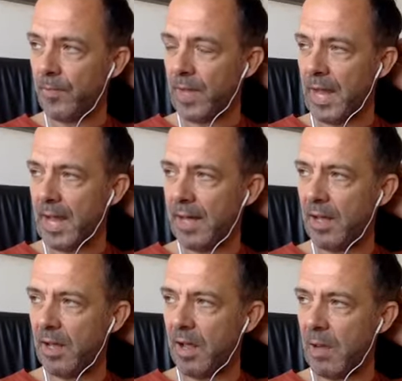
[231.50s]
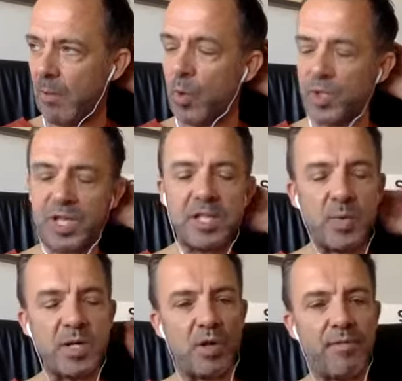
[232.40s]
And I walked into
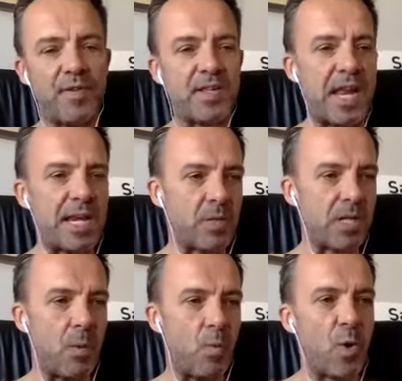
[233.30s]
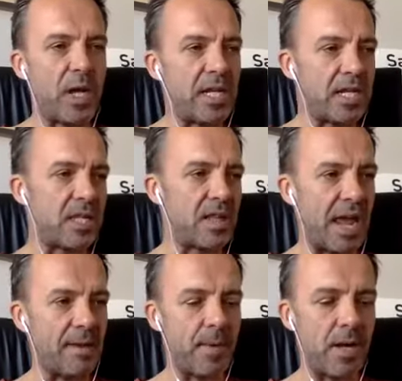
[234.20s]
his office, and it was like walking into the
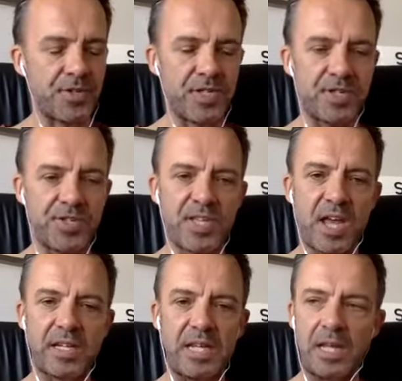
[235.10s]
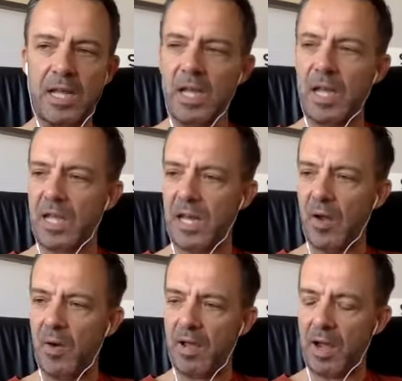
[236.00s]
headmaster's study.
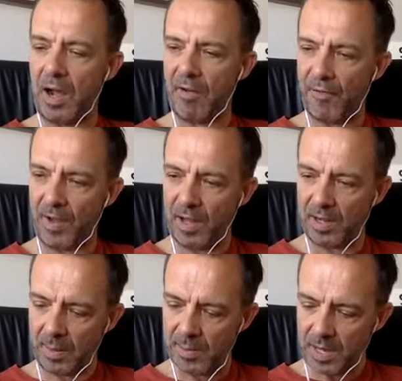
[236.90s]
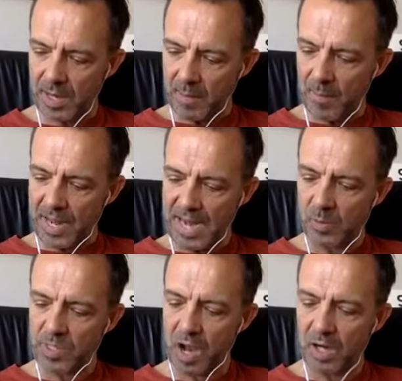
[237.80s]
My head
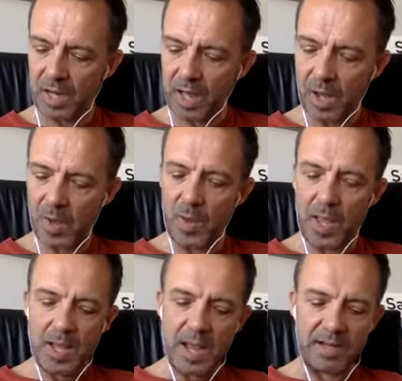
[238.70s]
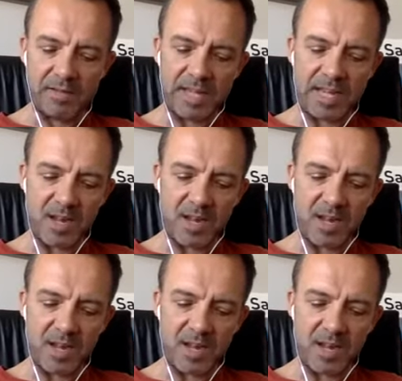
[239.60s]
was hung low, and I think his